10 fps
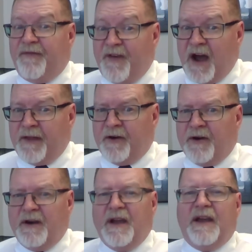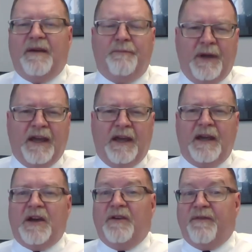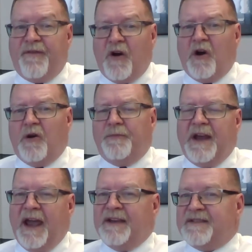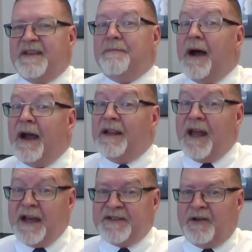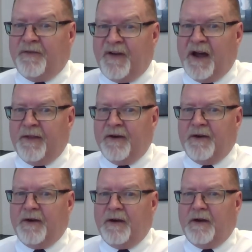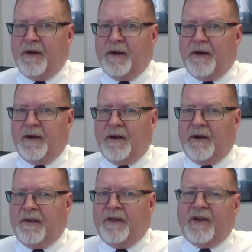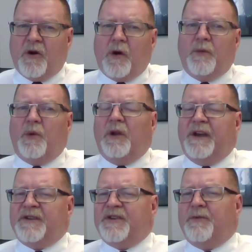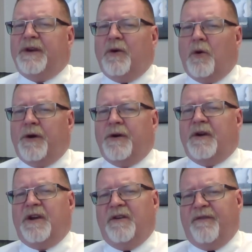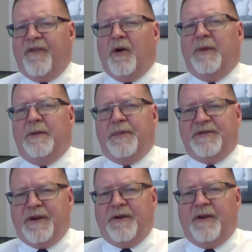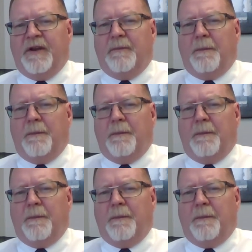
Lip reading: father being confirmed as the biological father, the court will issue an order confirming paternity.